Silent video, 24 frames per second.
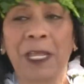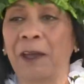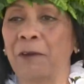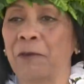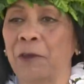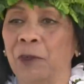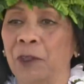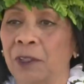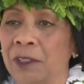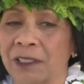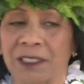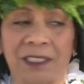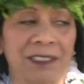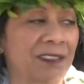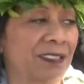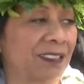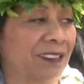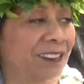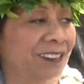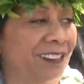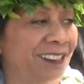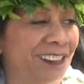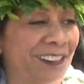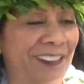have hula
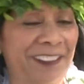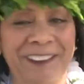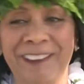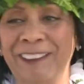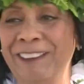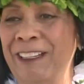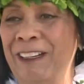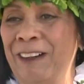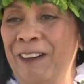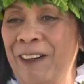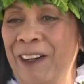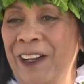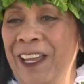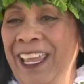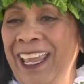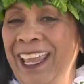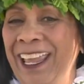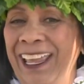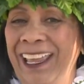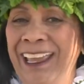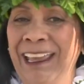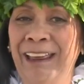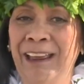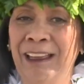sisters, you know,
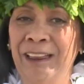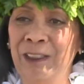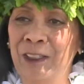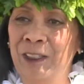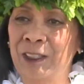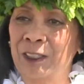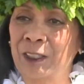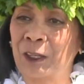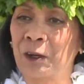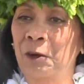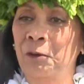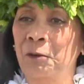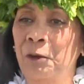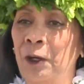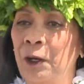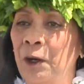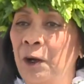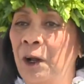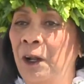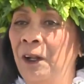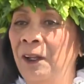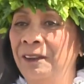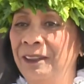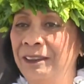and so we're
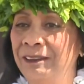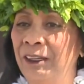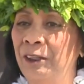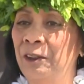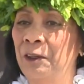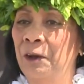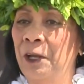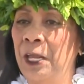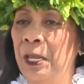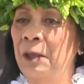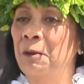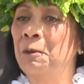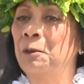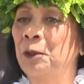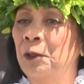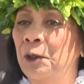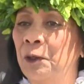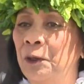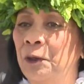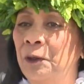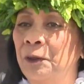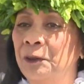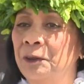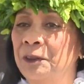all, you know,
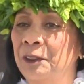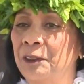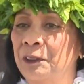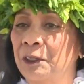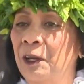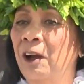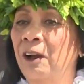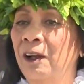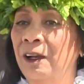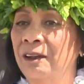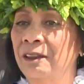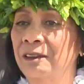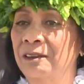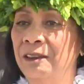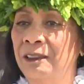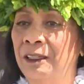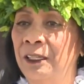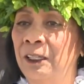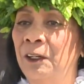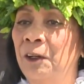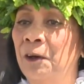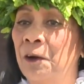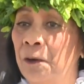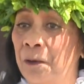able to talk
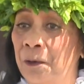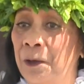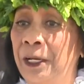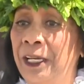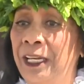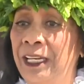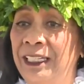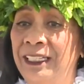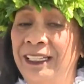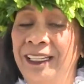in Hawaii.